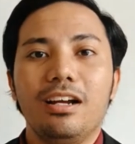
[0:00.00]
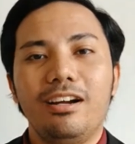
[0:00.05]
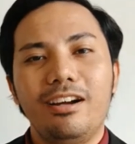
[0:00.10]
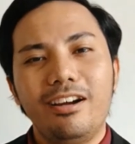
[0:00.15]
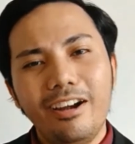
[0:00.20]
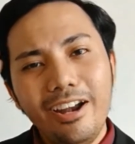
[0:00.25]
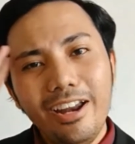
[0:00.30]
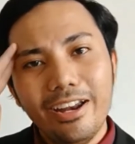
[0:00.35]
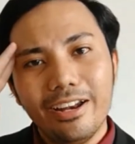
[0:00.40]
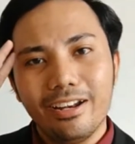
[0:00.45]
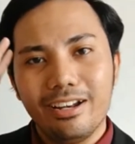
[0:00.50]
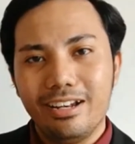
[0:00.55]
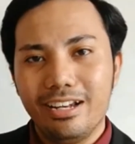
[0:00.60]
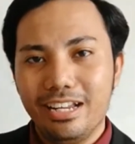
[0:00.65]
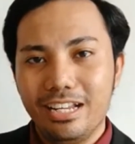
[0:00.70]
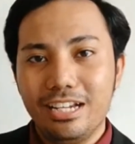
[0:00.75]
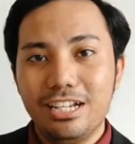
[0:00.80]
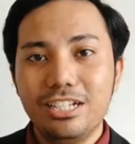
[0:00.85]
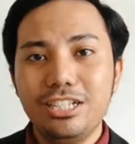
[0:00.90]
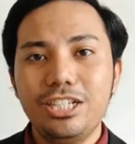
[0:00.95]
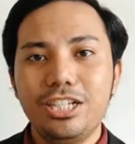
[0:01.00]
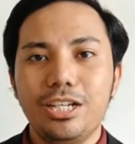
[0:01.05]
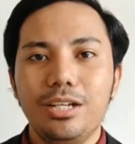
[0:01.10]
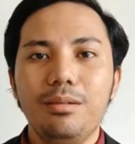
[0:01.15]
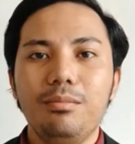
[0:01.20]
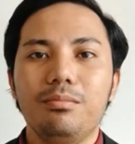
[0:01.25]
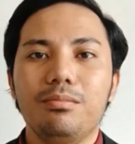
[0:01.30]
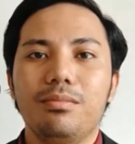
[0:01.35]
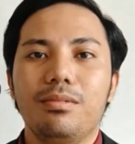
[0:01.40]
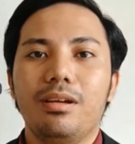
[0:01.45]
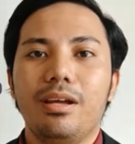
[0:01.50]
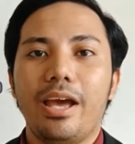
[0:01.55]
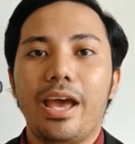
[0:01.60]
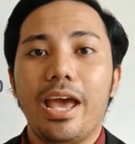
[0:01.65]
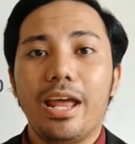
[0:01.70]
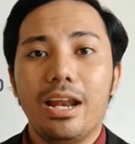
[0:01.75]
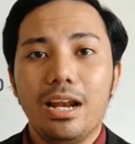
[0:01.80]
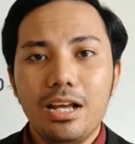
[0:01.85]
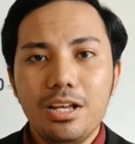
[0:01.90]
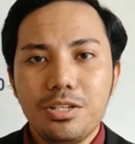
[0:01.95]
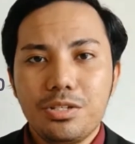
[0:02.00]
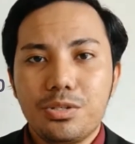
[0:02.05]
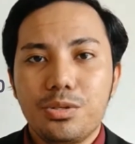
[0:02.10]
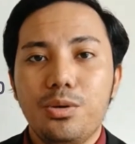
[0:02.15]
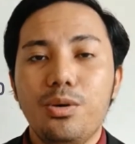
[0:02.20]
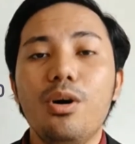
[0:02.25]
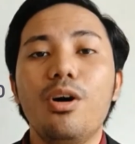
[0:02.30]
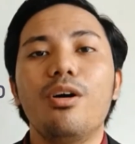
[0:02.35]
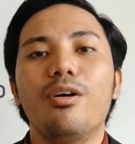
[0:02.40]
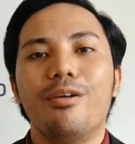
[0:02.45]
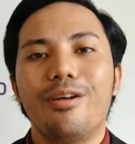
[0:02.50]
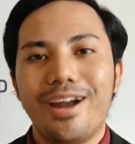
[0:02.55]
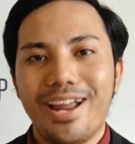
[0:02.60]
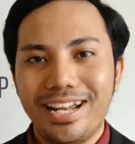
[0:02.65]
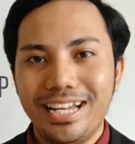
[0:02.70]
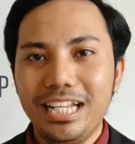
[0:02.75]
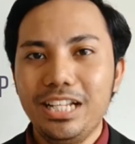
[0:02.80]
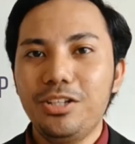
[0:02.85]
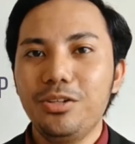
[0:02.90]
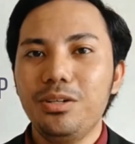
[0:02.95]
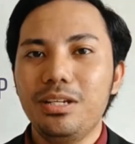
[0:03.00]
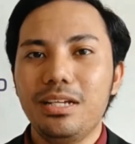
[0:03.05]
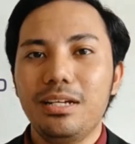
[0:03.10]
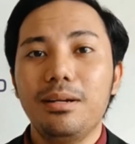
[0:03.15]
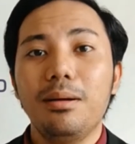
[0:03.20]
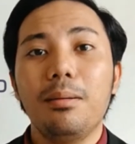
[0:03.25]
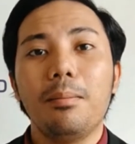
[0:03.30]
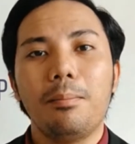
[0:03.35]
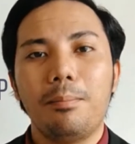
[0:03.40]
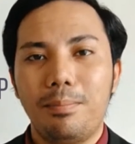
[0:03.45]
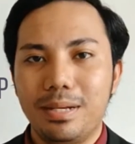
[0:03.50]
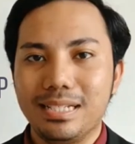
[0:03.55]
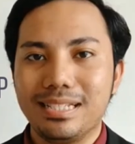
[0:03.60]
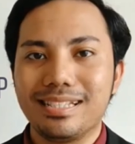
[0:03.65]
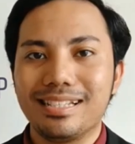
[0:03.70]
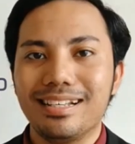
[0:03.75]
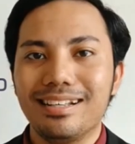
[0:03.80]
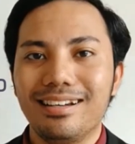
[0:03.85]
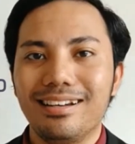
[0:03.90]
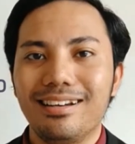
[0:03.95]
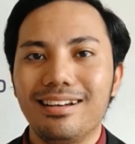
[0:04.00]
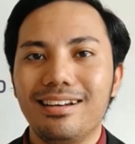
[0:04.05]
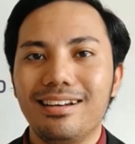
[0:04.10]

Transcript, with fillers: great leadership, and also ready to learn person.